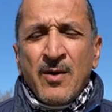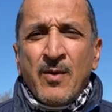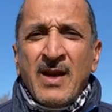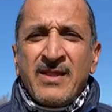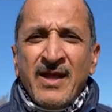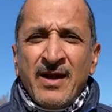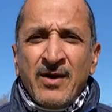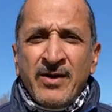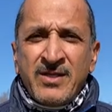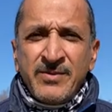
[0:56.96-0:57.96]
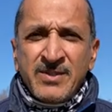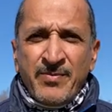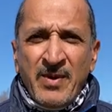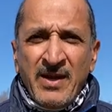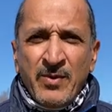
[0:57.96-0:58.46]
Well, I think a lot of teams are
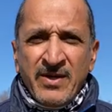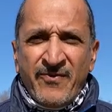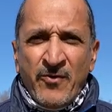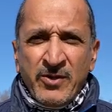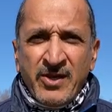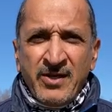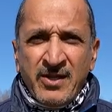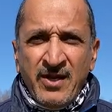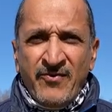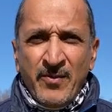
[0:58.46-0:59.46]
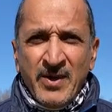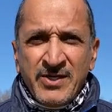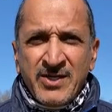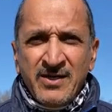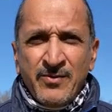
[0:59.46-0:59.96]
playing with a 4-3-3
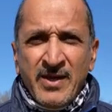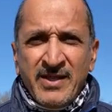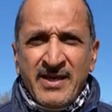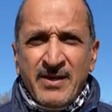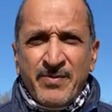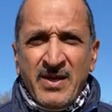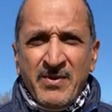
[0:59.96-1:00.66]
formation, whether that be